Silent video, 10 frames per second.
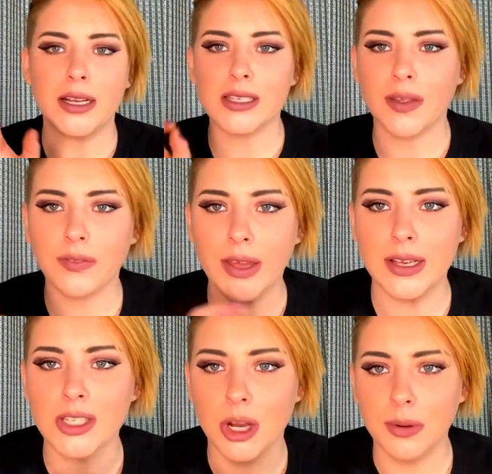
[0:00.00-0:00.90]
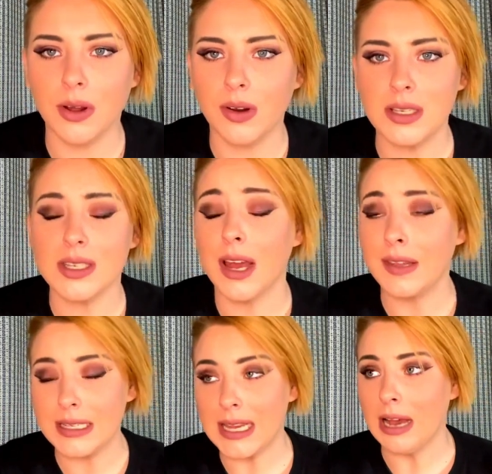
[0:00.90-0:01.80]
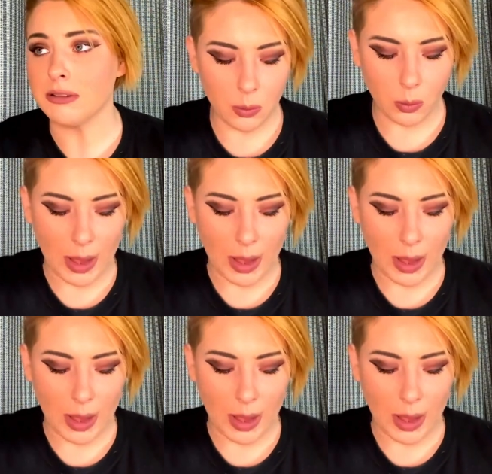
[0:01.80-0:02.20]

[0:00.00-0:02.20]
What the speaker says: something is going on inside this house.